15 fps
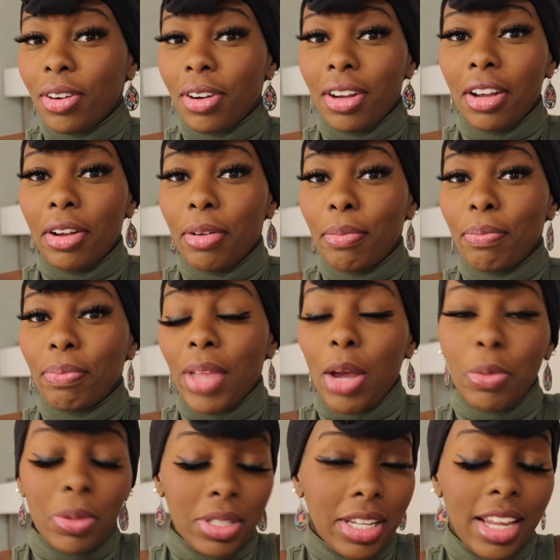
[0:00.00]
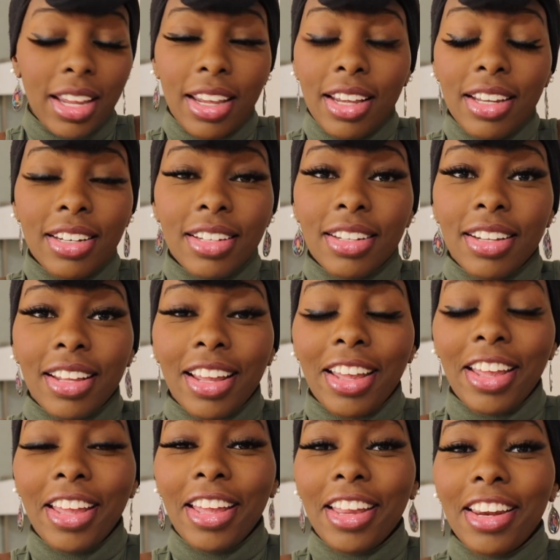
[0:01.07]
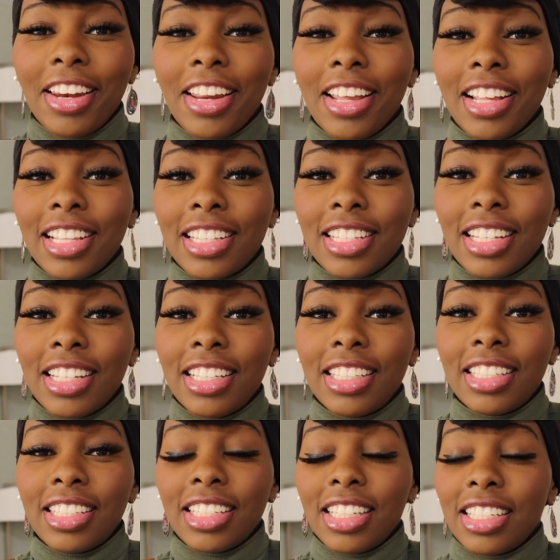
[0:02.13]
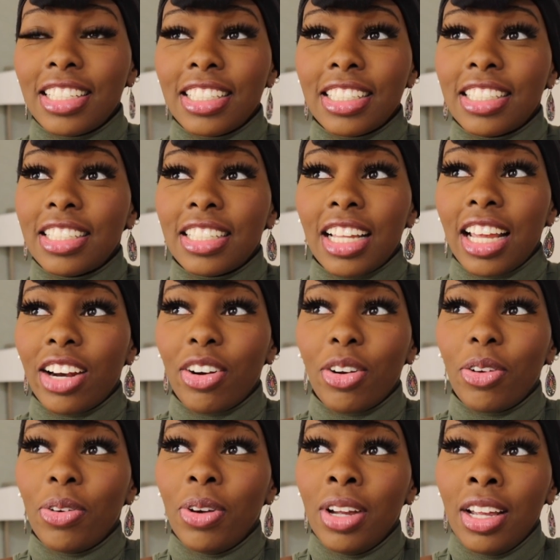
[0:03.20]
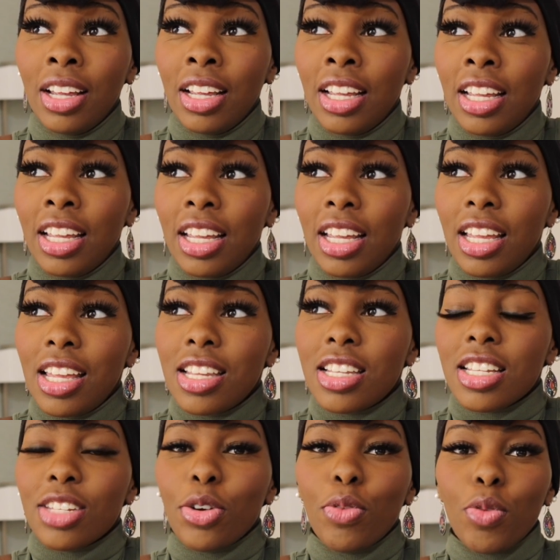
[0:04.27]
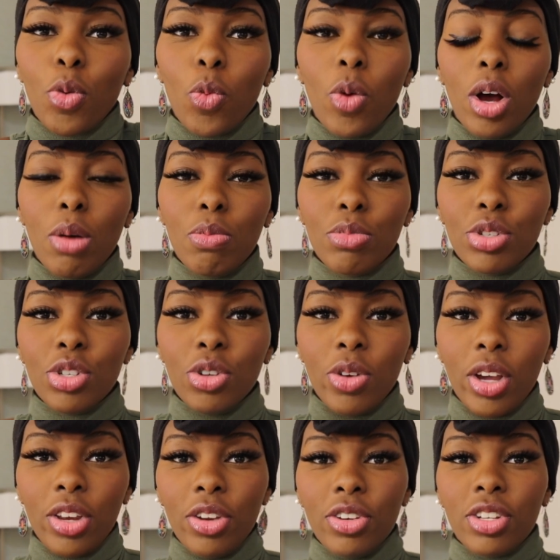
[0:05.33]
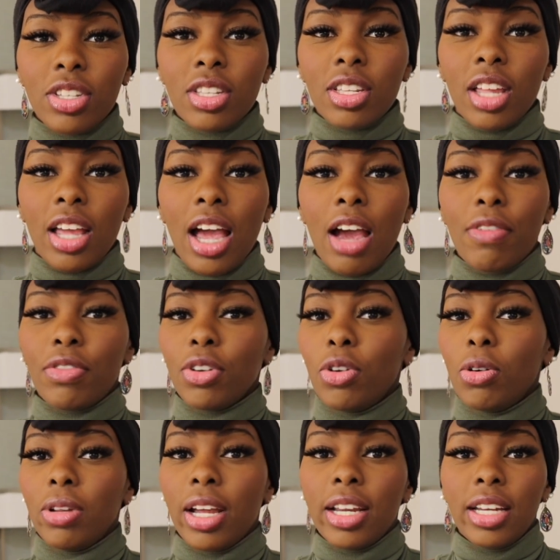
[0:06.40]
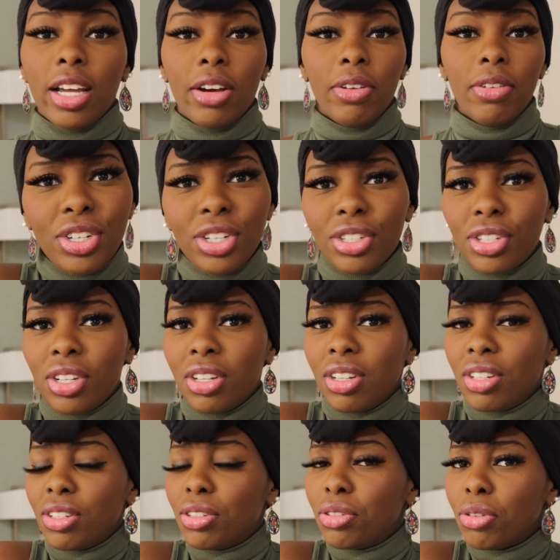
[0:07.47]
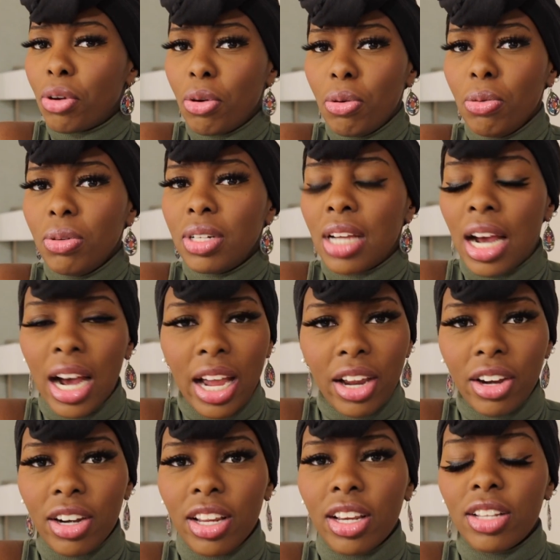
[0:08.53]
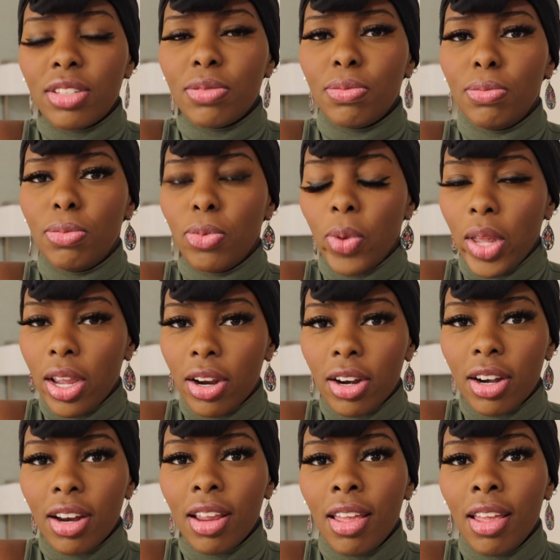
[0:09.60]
I will take it. And it's just, I don't know, it just overwhelms you and you just like have to go lie down. You're just so tired. It's weird.